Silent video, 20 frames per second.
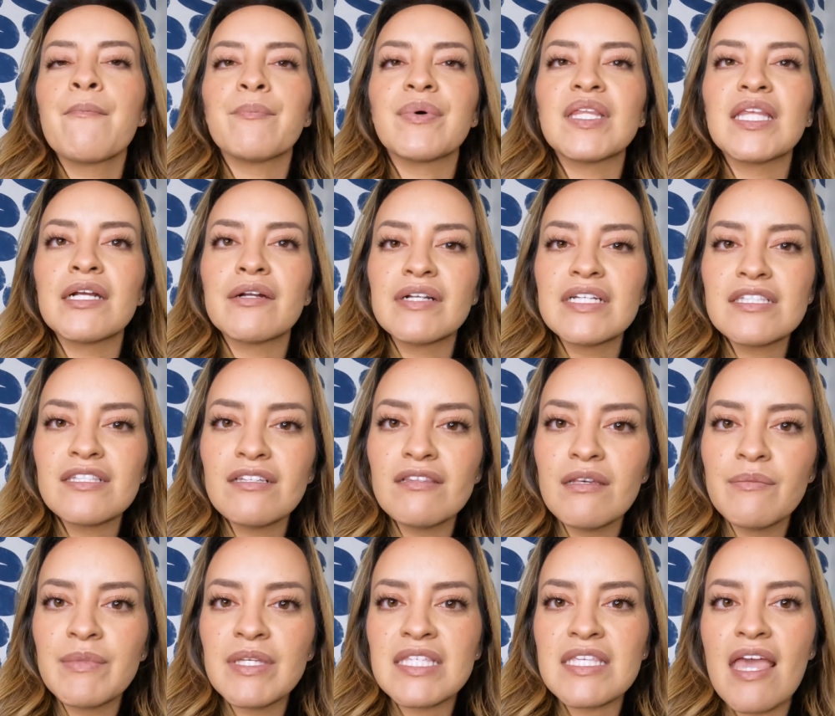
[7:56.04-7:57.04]
but there is a
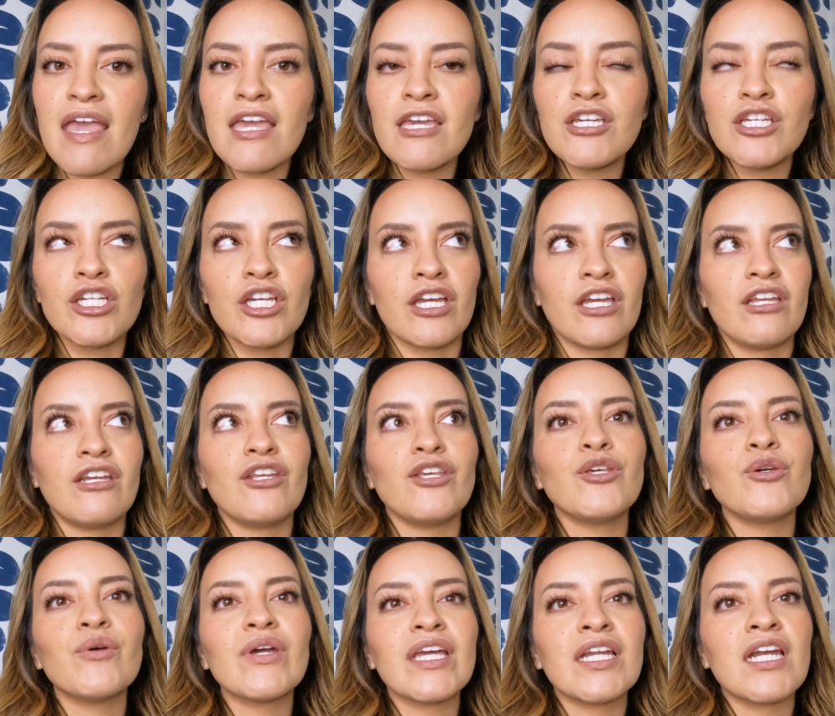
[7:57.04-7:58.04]
limitation.
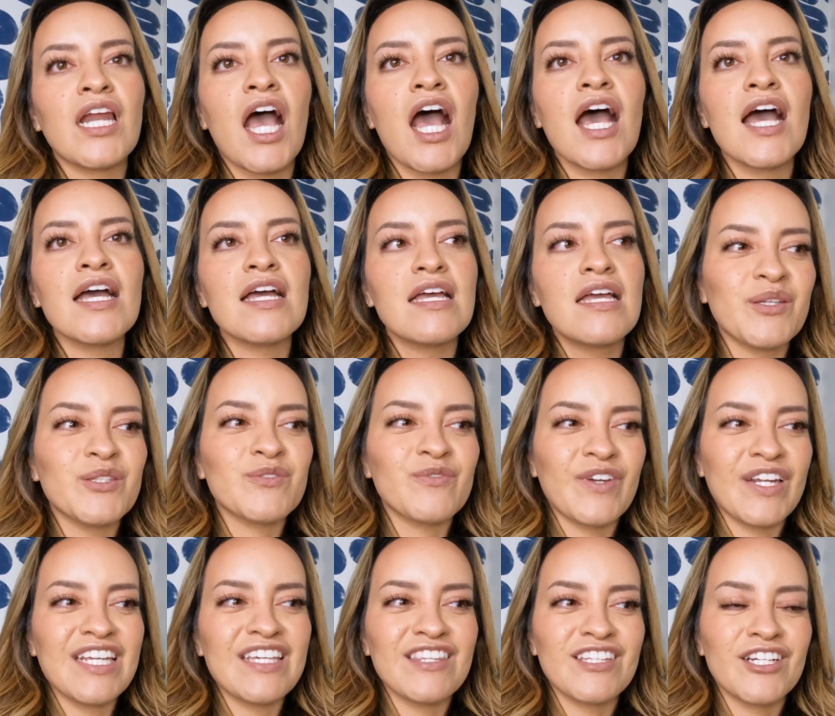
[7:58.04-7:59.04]
You cannot, it was
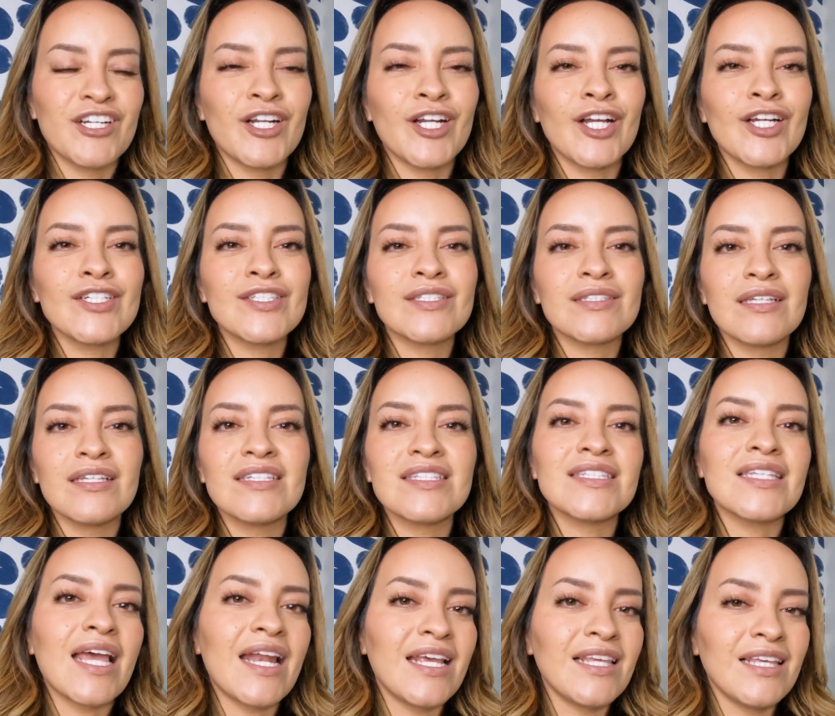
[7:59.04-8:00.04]
funny, the nurse
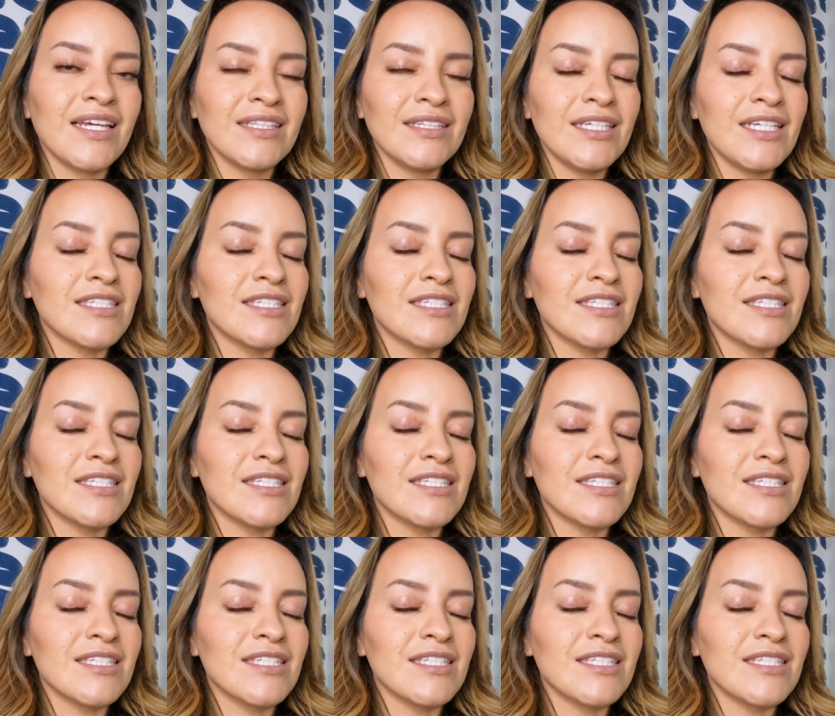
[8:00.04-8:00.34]
said it like